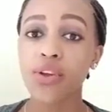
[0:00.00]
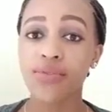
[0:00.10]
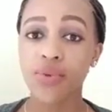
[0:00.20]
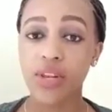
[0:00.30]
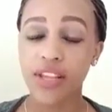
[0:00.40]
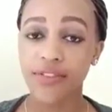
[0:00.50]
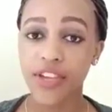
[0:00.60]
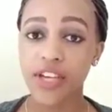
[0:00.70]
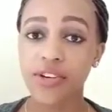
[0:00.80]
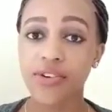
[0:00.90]
if you live
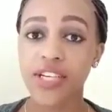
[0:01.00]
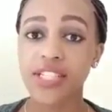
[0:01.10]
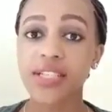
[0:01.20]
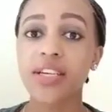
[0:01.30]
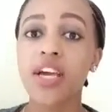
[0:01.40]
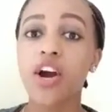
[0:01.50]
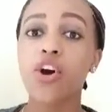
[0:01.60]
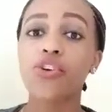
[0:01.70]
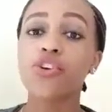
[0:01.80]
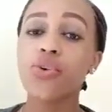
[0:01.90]
here already
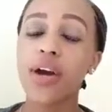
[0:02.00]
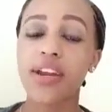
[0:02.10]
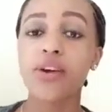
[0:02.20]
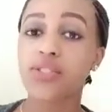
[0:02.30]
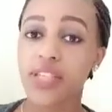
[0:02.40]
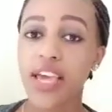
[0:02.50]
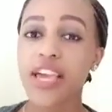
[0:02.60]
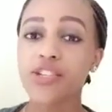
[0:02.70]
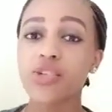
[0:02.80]
or you are out there and